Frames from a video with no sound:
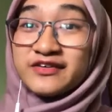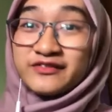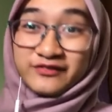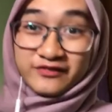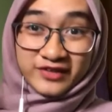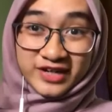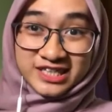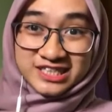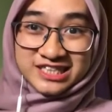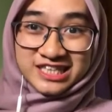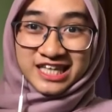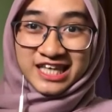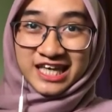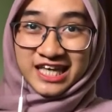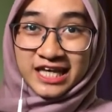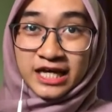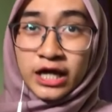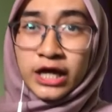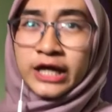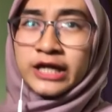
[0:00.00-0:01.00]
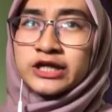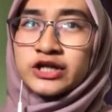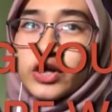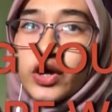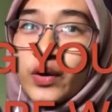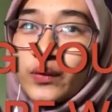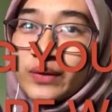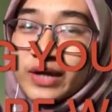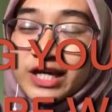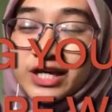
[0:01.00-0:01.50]
Firstly,
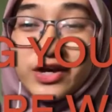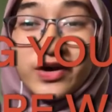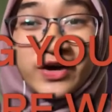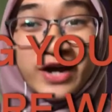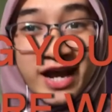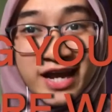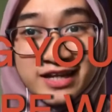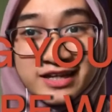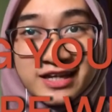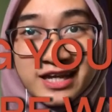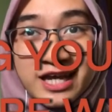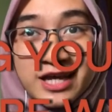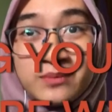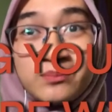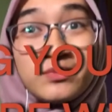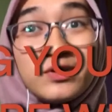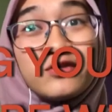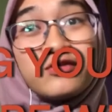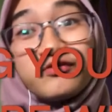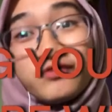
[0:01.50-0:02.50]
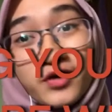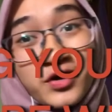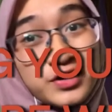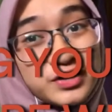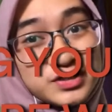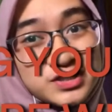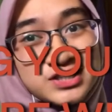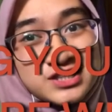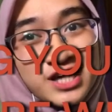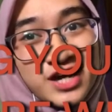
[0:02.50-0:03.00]
knowing your ending before
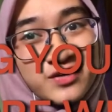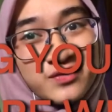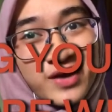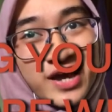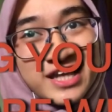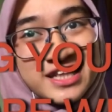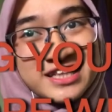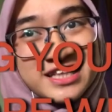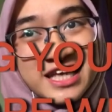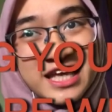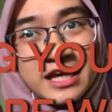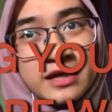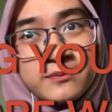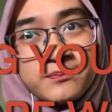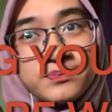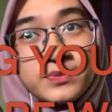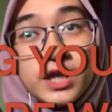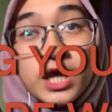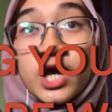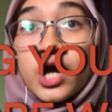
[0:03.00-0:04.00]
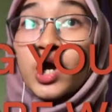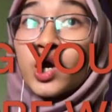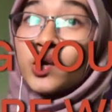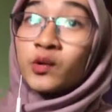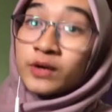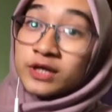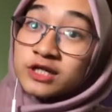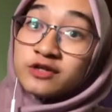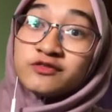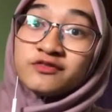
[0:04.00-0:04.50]
you start writing.
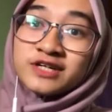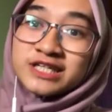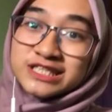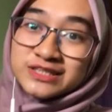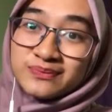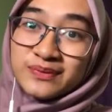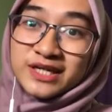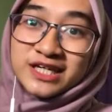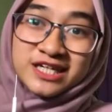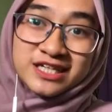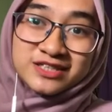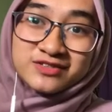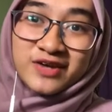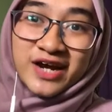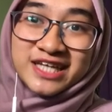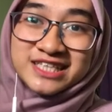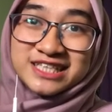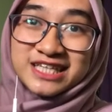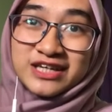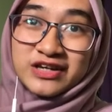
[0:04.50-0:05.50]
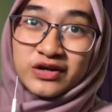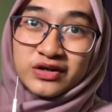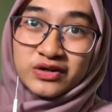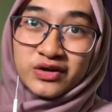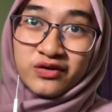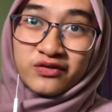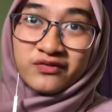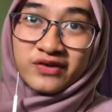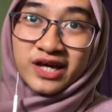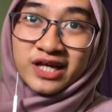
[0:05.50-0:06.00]
When you first begin writing your
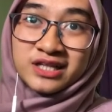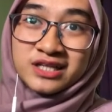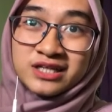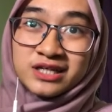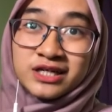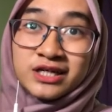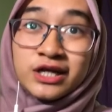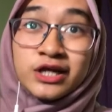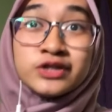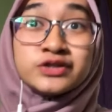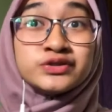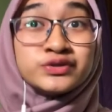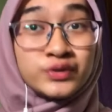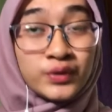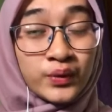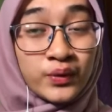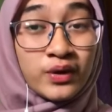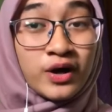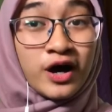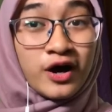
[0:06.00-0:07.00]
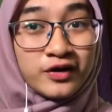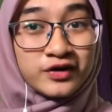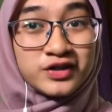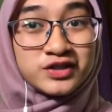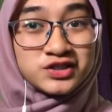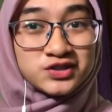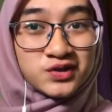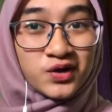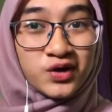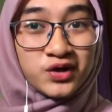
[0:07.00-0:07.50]
novel, know how your
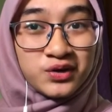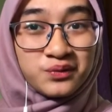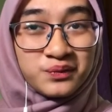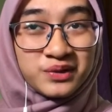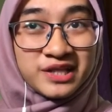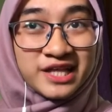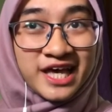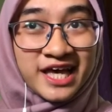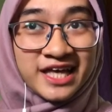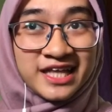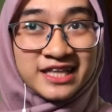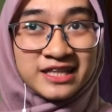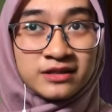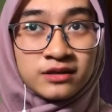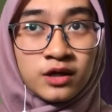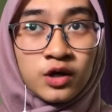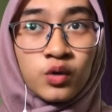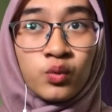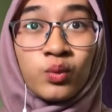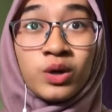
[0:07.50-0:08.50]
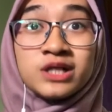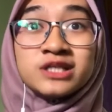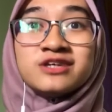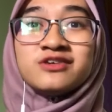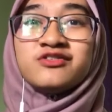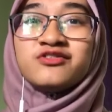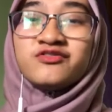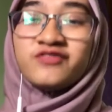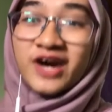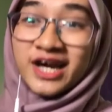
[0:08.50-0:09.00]
story will end. While the
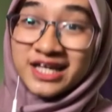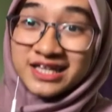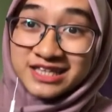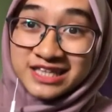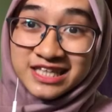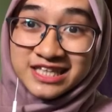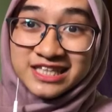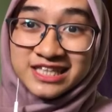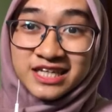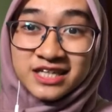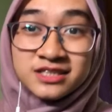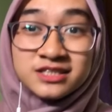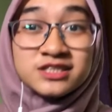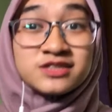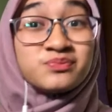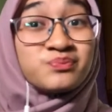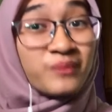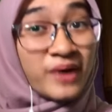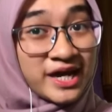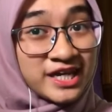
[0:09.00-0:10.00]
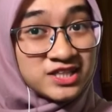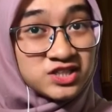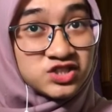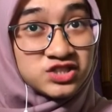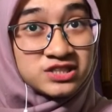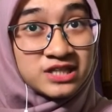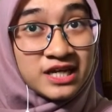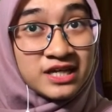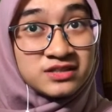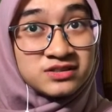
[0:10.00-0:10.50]
fine details might
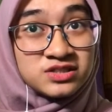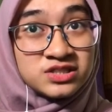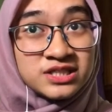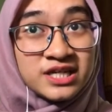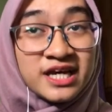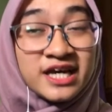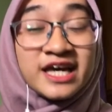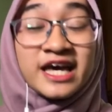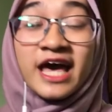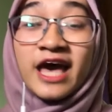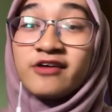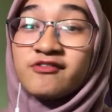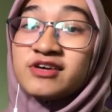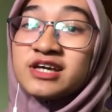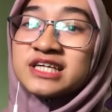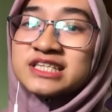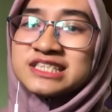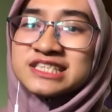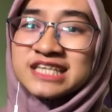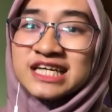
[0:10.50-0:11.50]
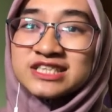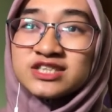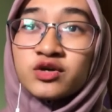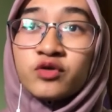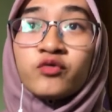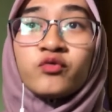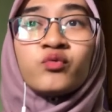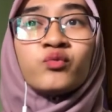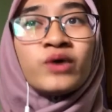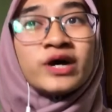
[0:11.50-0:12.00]
change, having a sense
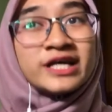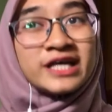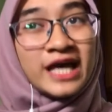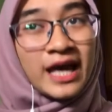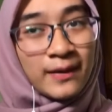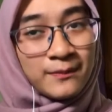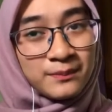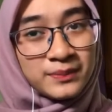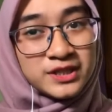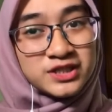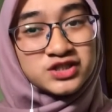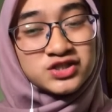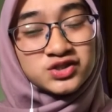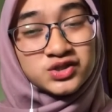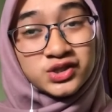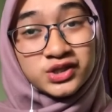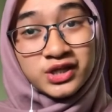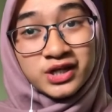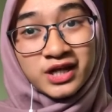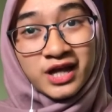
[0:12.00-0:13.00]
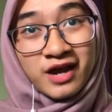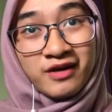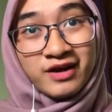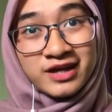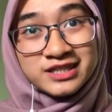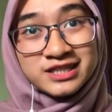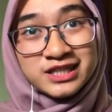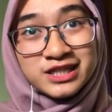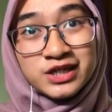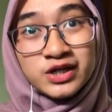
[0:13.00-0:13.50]
of what happens to the
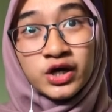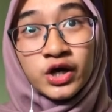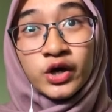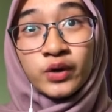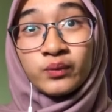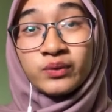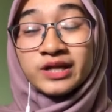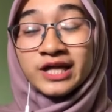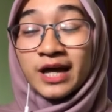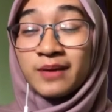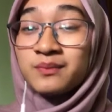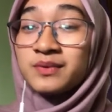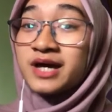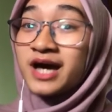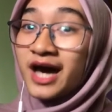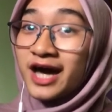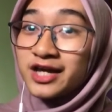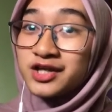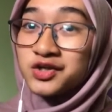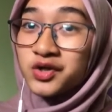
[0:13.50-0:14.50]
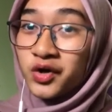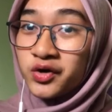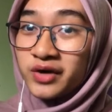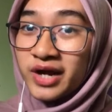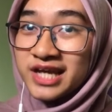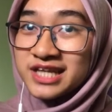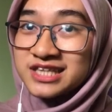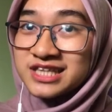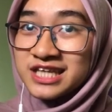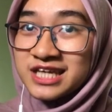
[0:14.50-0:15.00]
character will help guide your
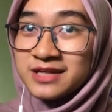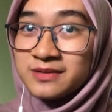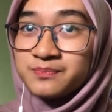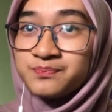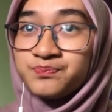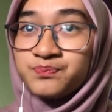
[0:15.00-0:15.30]
writing.